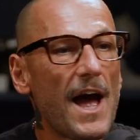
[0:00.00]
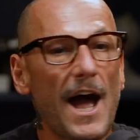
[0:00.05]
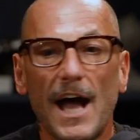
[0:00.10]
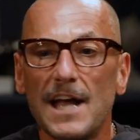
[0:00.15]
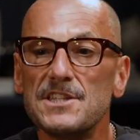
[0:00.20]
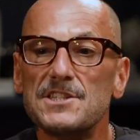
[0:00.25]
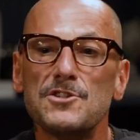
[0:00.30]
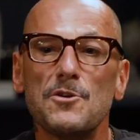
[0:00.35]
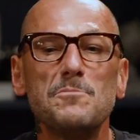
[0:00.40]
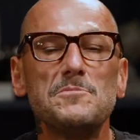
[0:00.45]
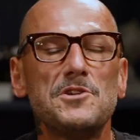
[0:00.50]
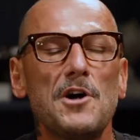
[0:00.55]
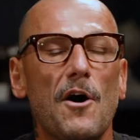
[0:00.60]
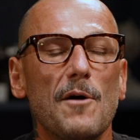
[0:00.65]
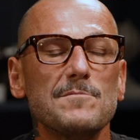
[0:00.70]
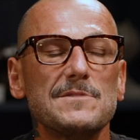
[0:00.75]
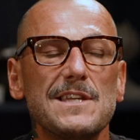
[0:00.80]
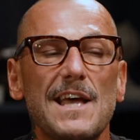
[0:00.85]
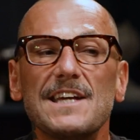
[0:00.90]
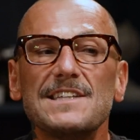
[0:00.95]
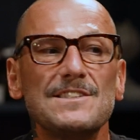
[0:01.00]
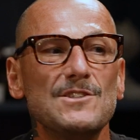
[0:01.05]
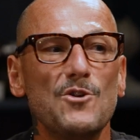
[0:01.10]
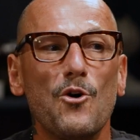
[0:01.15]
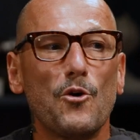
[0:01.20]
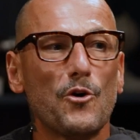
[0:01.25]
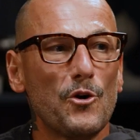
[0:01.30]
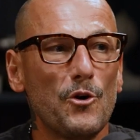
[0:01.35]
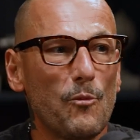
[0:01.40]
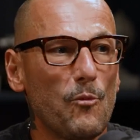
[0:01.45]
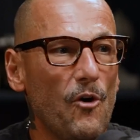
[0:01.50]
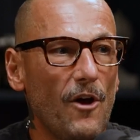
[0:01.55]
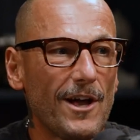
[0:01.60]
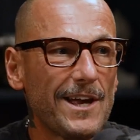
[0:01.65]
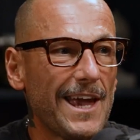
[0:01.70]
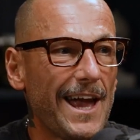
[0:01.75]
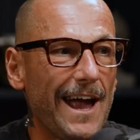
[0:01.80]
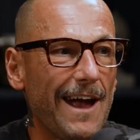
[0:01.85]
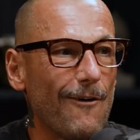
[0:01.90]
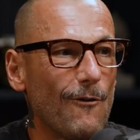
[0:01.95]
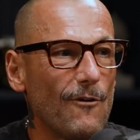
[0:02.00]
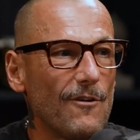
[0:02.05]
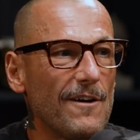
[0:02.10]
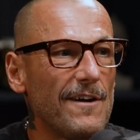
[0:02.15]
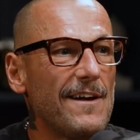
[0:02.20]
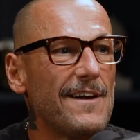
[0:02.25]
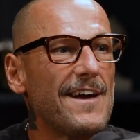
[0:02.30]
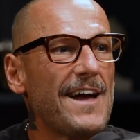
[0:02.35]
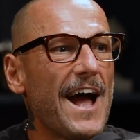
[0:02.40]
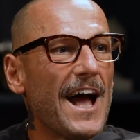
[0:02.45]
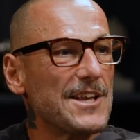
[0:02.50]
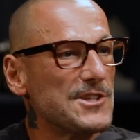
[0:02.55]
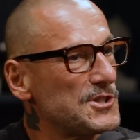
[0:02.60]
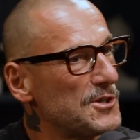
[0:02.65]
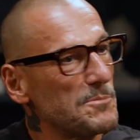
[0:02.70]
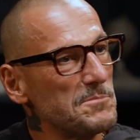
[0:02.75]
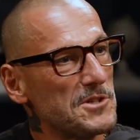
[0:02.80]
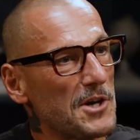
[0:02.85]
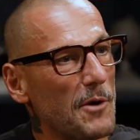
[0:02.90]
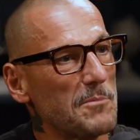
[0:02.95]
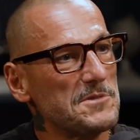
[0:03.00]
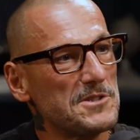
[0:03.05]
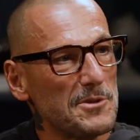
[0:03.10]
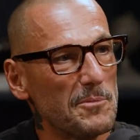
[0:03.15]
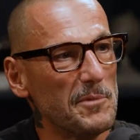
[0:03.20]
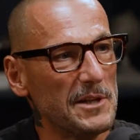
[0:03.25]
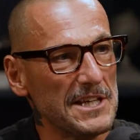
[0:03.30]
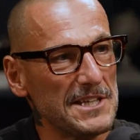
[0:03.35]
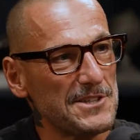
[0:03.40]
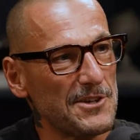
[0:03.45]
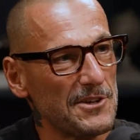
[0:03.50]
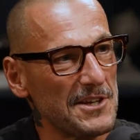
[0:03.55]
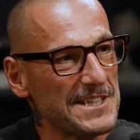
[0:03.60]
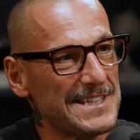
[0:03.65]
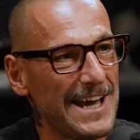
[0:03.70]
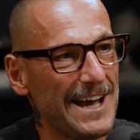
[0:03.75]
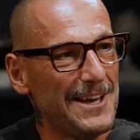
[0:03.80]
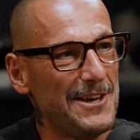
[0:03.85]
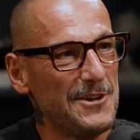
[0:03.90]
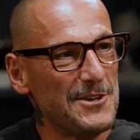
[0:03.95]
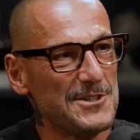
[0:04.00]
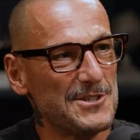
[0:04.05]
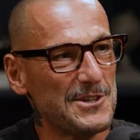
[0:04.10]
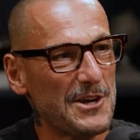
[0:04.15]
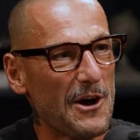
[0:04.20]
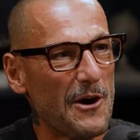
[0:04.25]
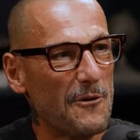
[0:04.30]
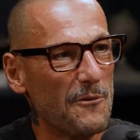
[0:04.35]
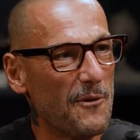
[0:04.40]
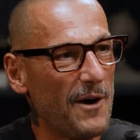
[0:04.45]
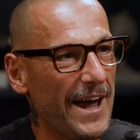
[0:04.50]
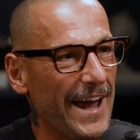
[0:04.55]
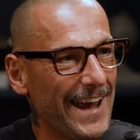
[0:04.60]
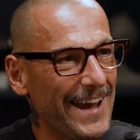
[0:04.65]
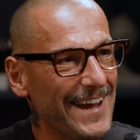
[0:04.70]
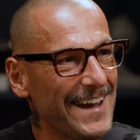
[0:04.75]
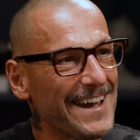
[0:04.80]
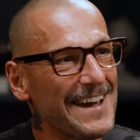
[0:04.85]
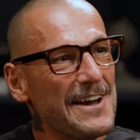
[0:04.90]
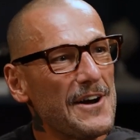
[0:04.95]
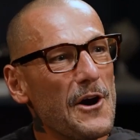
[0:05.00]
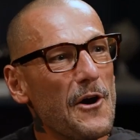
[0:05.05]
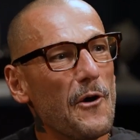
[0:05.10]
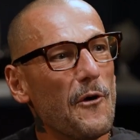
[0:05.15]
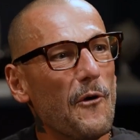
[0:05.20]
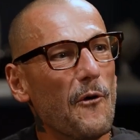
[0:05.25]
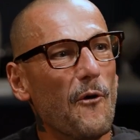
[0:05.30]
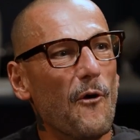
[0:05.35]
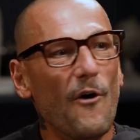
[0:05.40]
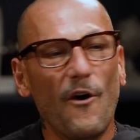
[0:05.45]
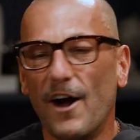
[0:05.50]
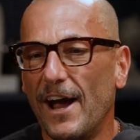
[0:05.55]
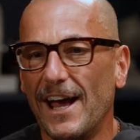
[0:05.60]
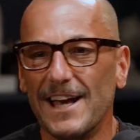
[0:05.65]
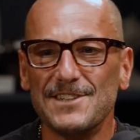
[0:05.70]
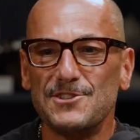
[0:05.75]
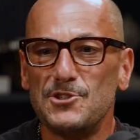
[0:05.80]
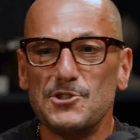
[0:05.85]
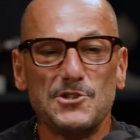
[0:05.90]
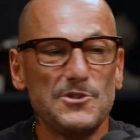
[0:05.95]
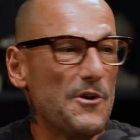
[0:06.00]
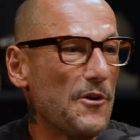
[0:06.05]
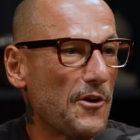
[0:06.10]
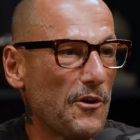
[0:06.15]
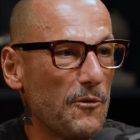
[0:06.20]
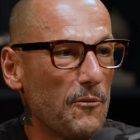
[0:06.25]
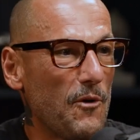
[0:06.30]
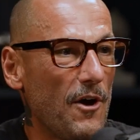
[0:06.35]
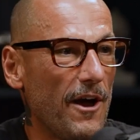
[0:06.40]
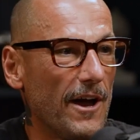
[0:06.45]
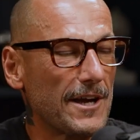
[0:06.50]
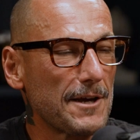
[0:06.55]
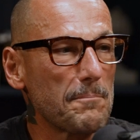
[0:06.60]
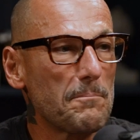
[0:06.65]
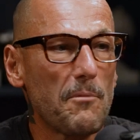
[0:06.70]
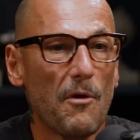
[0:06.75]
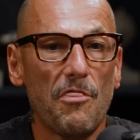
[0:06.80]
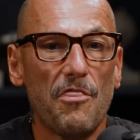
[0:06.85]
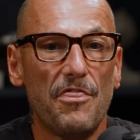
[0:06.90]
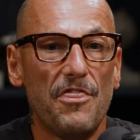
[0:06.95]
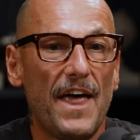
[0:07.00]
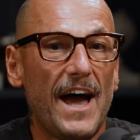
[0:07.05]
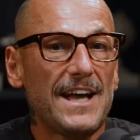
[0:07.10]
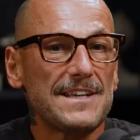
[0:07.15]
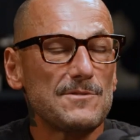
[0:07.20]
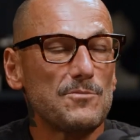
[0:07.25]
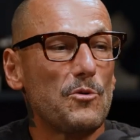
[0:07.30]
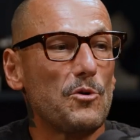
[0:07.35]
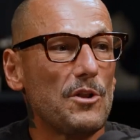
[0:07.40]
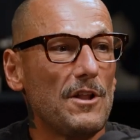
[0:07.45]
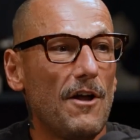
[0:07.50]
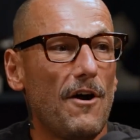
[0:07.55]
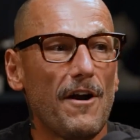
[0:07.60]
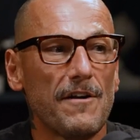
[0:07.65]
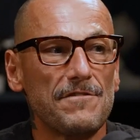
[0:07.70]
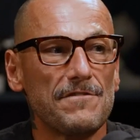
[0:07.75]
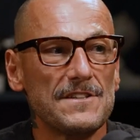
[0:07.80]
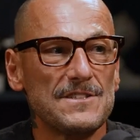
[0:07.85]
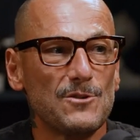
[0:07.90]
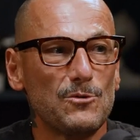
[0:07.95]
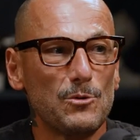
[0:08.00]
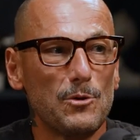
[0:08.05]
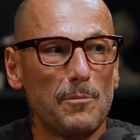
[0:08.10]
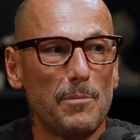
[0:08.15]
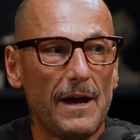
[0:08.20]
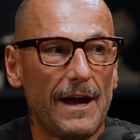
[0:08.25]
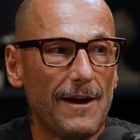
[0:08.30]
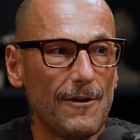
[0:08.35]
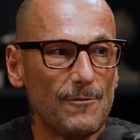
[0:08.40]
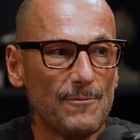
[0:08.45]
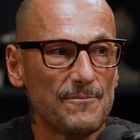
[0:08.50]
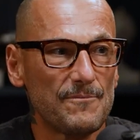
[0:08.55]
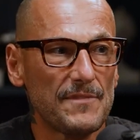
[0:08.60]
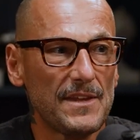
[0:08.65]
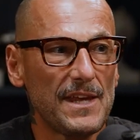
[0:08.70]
And sometimes that's not going to work out. And sometimes somebody's going to tell you to go away, or it's just not going to work. But that's what life is all about.